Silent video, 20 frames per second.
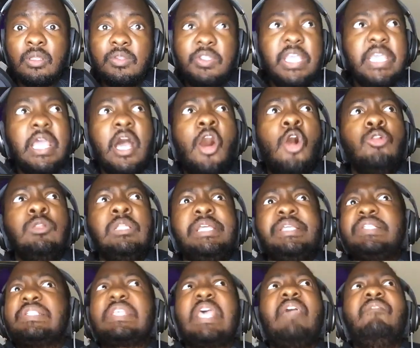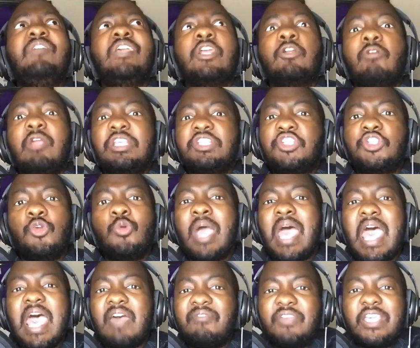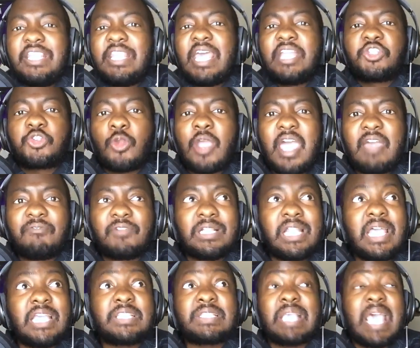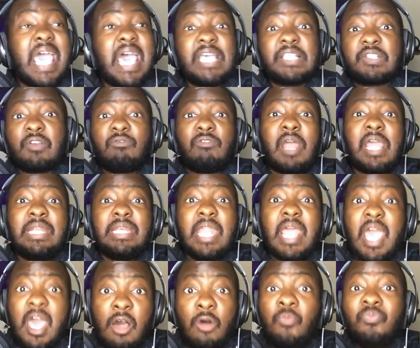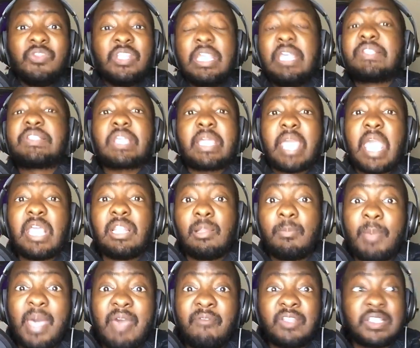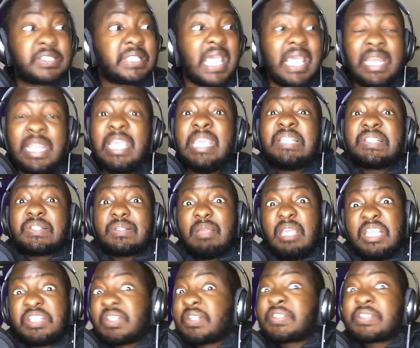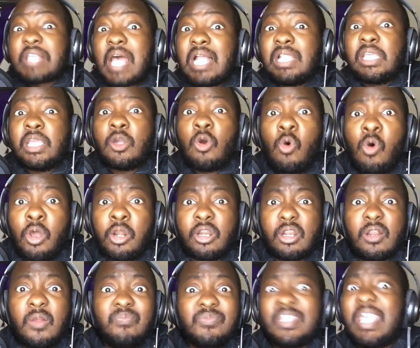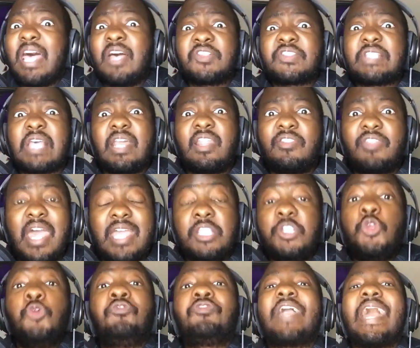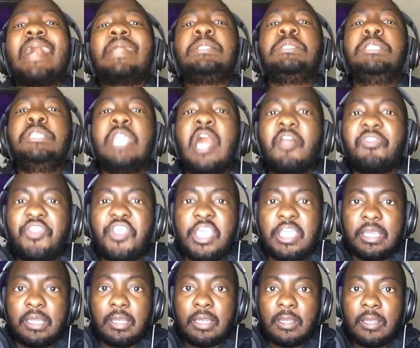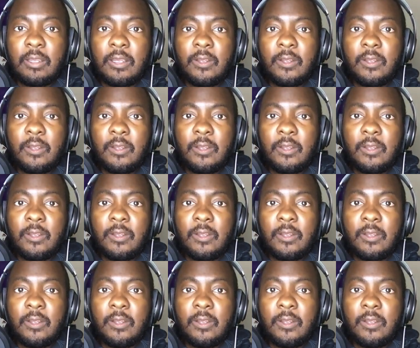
The only saving grace you have in that draft class as of right now is a Caleb Evans. And he's a solid corner. Outside of that, you've got nothing.